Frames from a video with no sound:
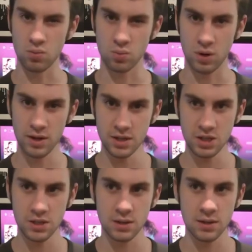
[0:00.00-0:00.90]

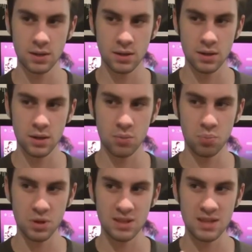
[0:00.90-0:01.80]
rushed,
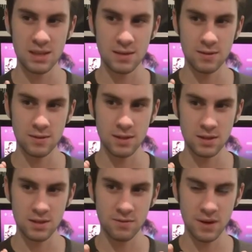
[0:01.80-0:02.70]
but
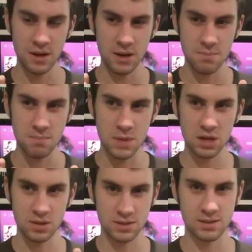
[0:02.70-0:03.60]
there's a very
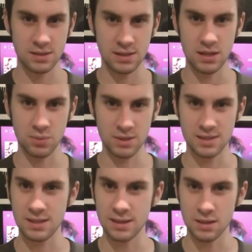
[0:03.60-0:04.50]
middle
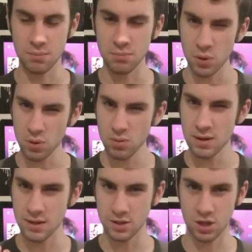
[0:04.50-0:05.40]
sequence that the mood
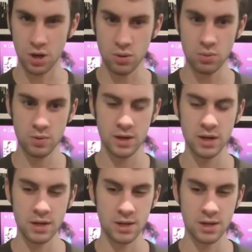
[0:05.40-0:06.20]
and the tone